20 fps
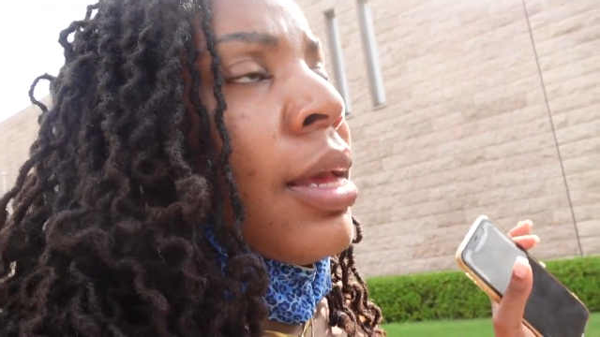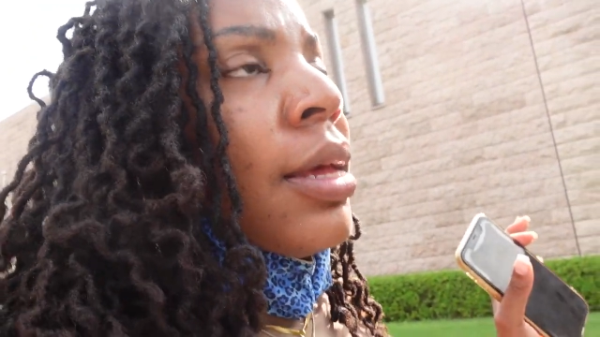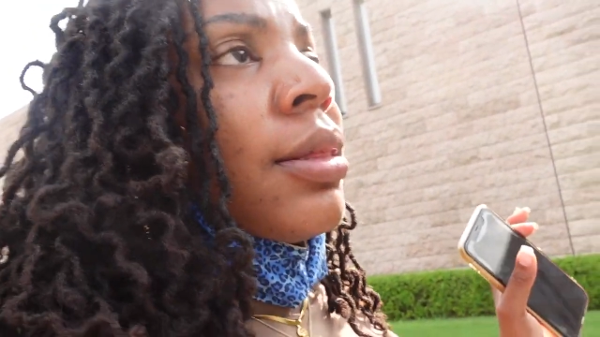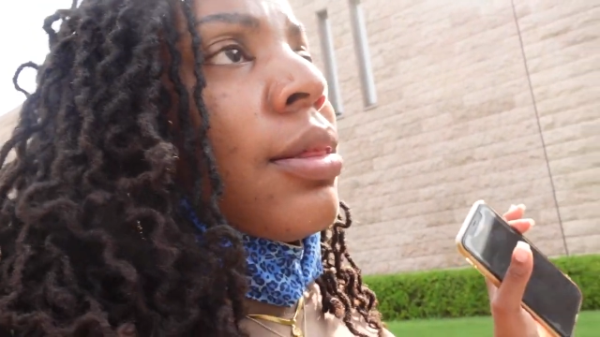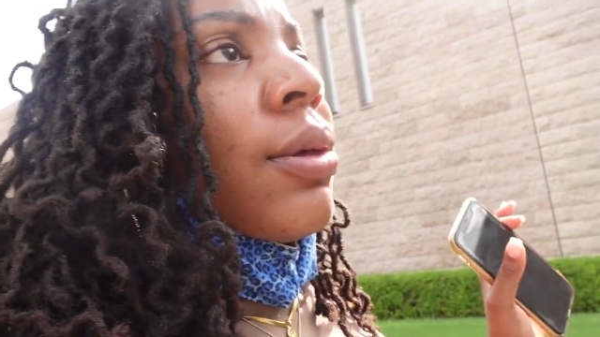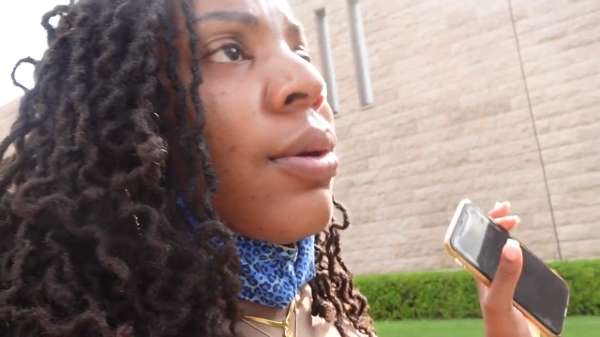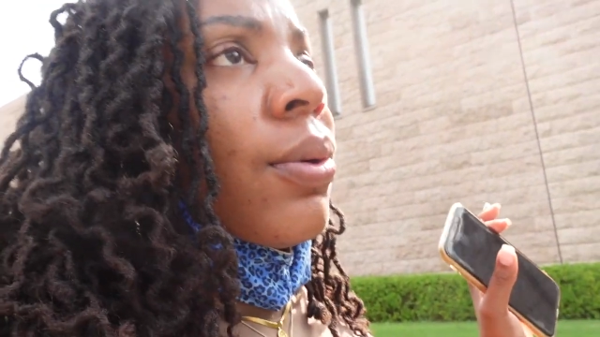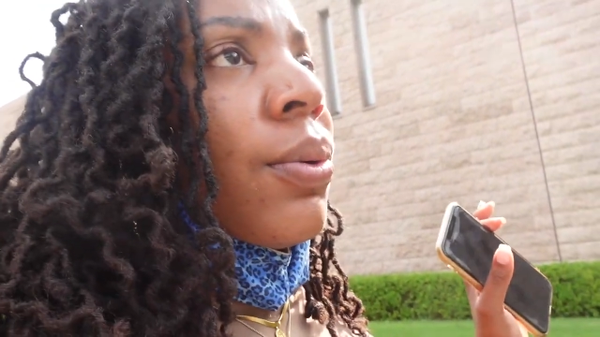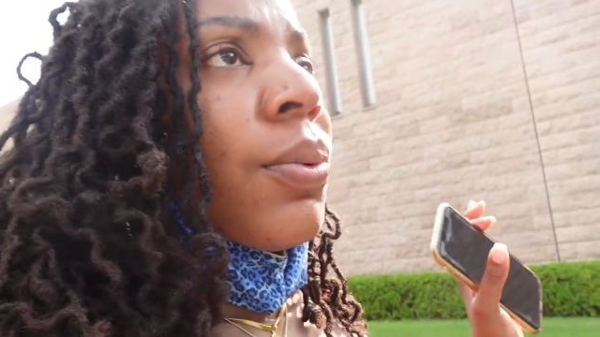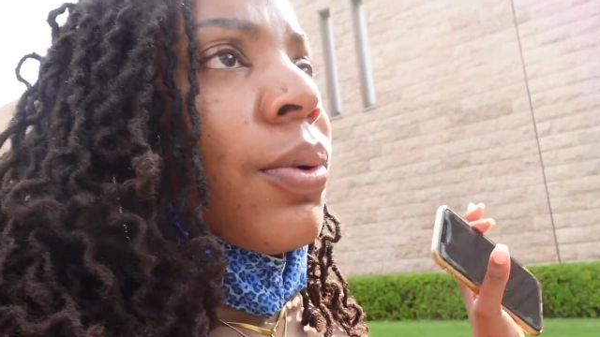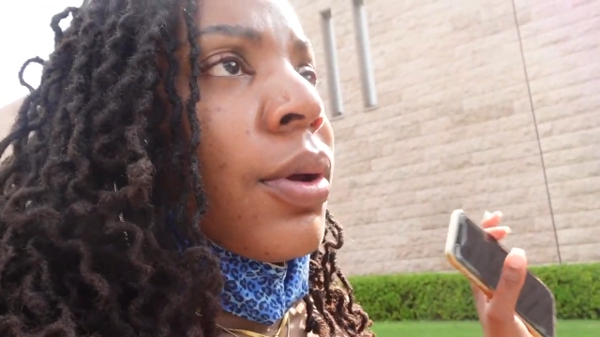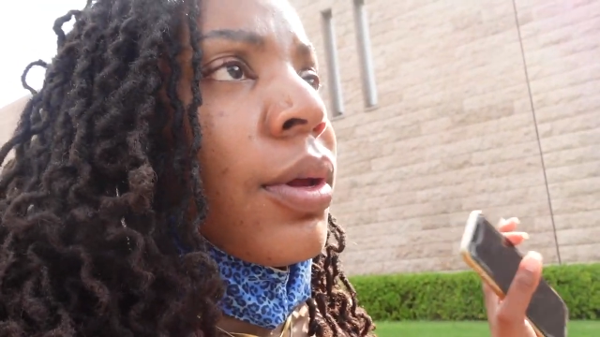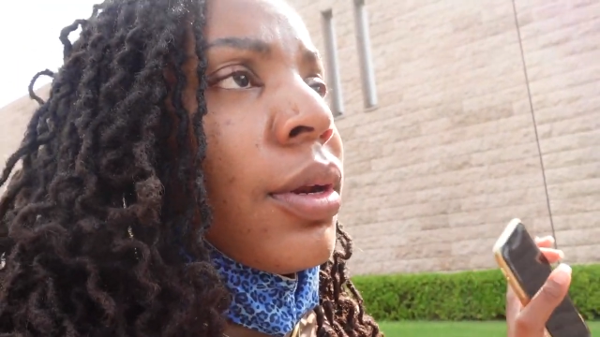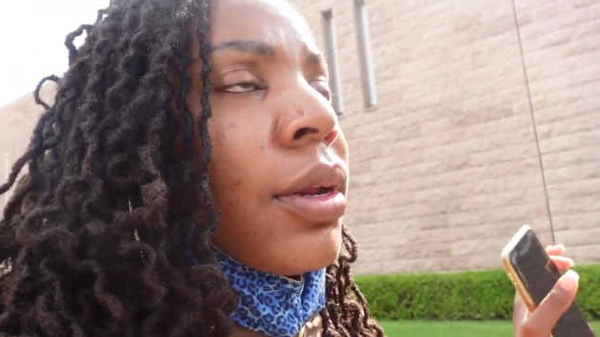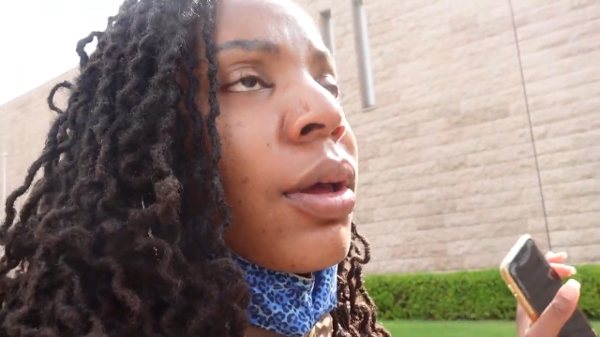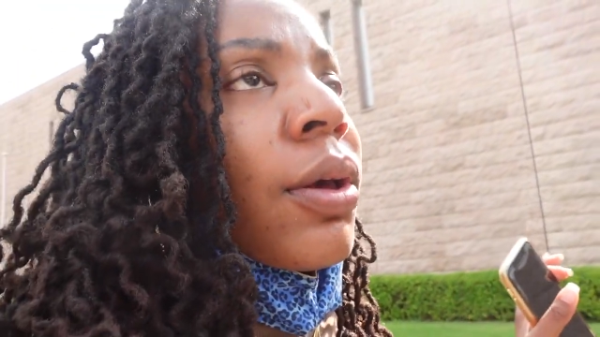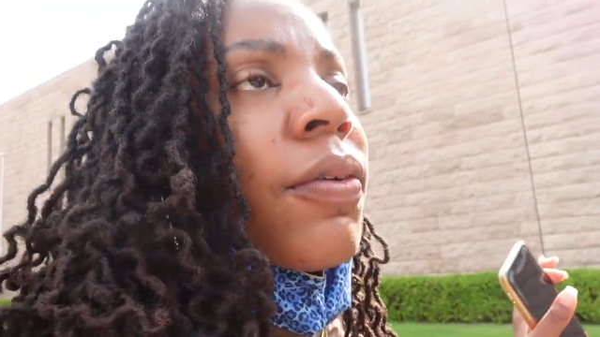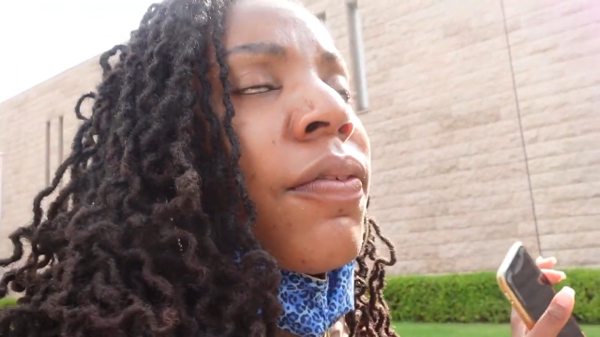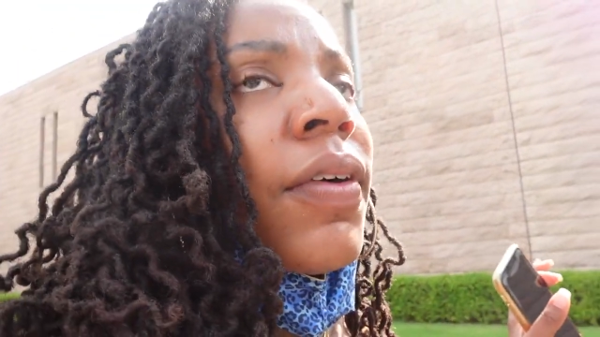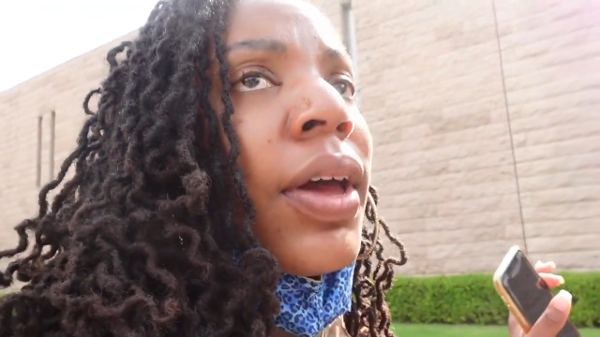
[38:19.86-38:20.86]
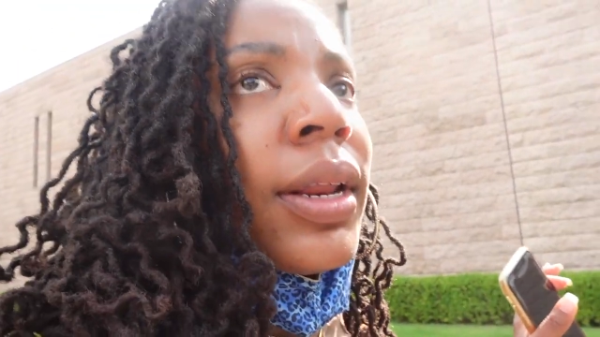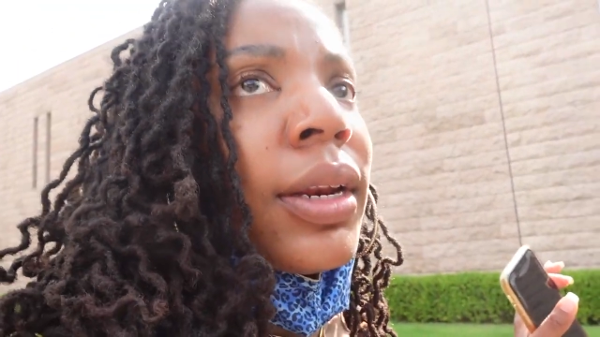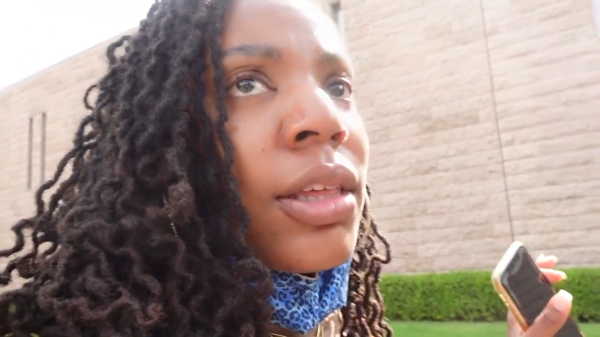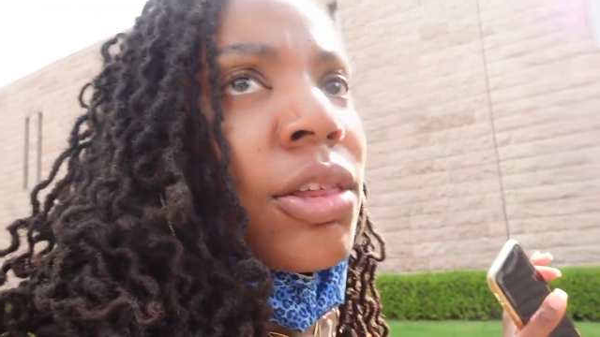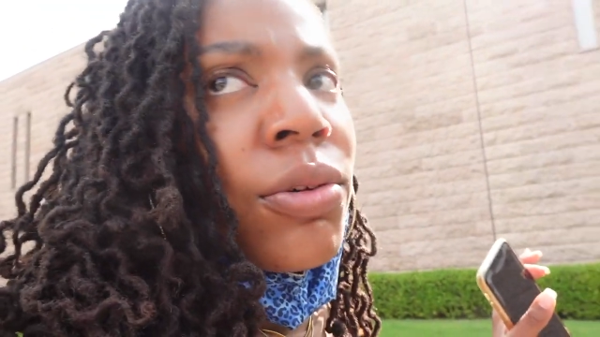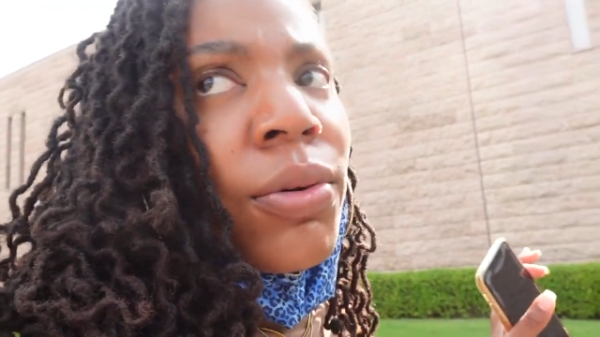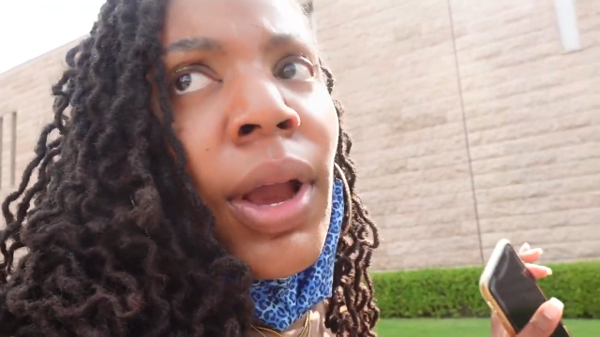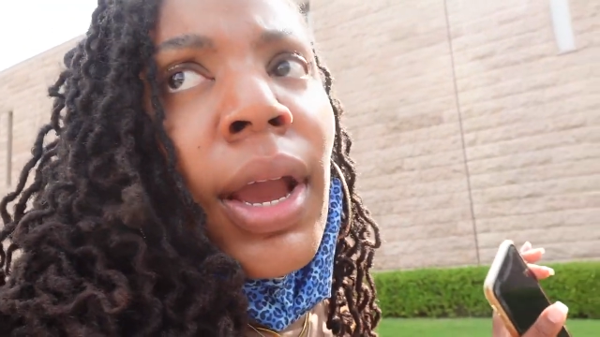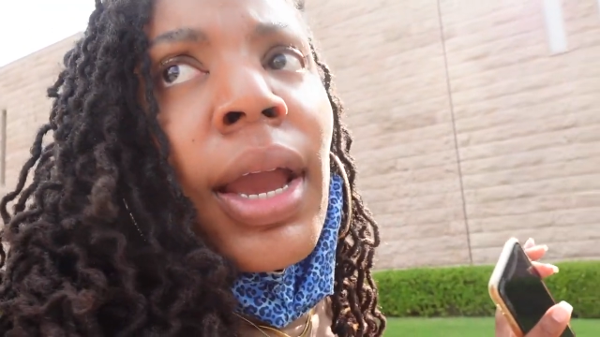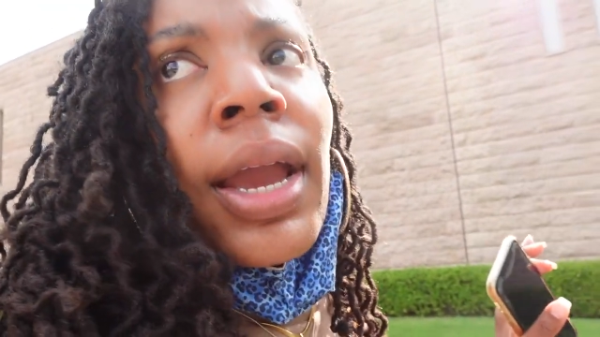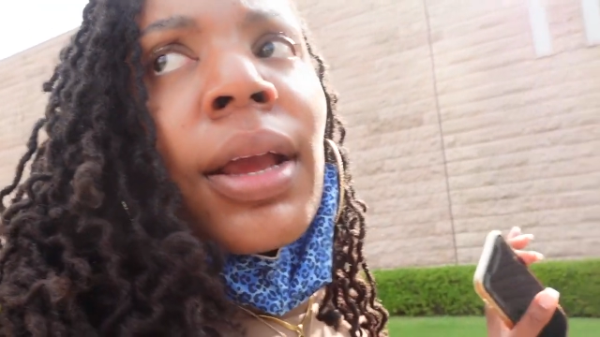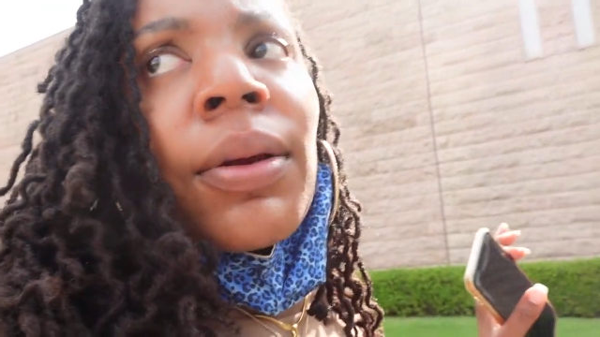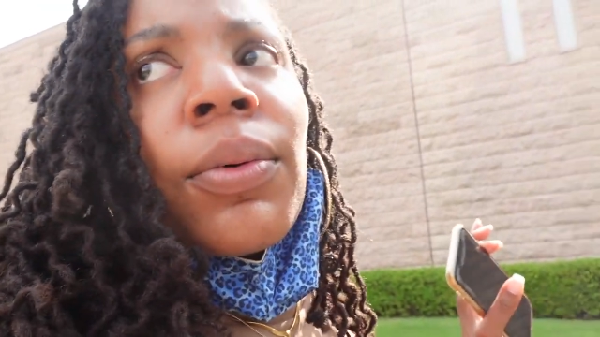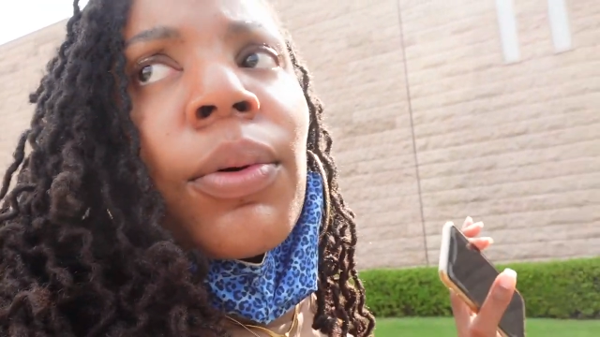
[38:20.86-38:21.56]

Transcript: so we're going to go find a shrine.